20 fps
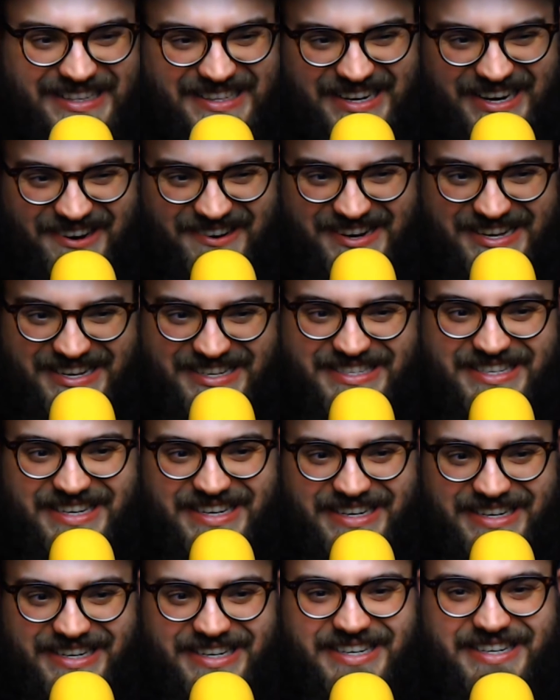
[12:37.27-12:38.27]
there he is.
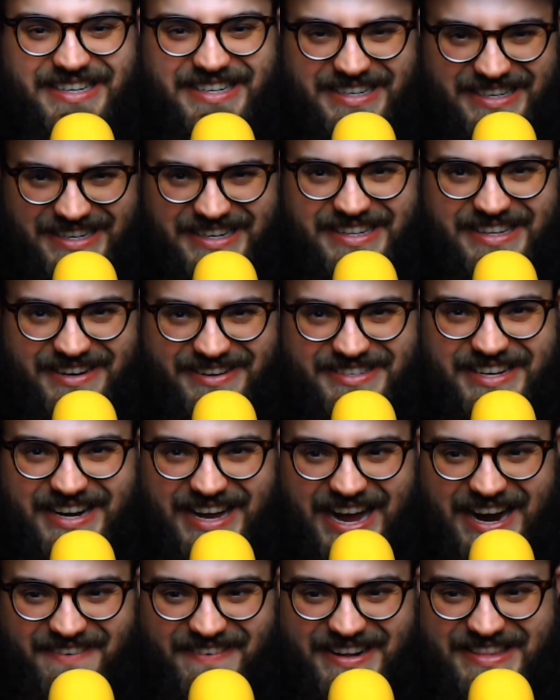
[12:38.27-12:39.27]
There's the
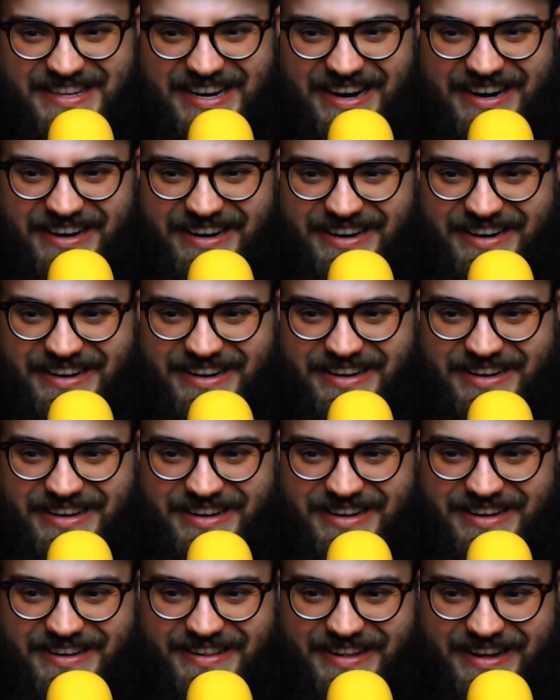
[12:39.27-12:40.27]
guy right there.
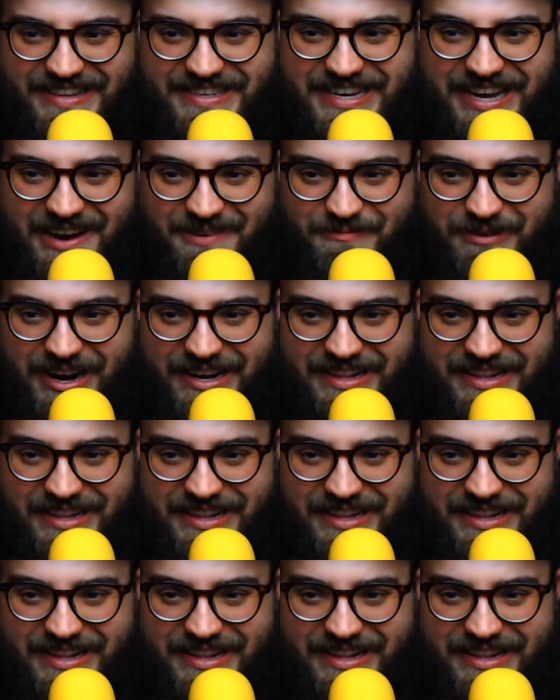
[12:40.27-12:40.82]
That's him right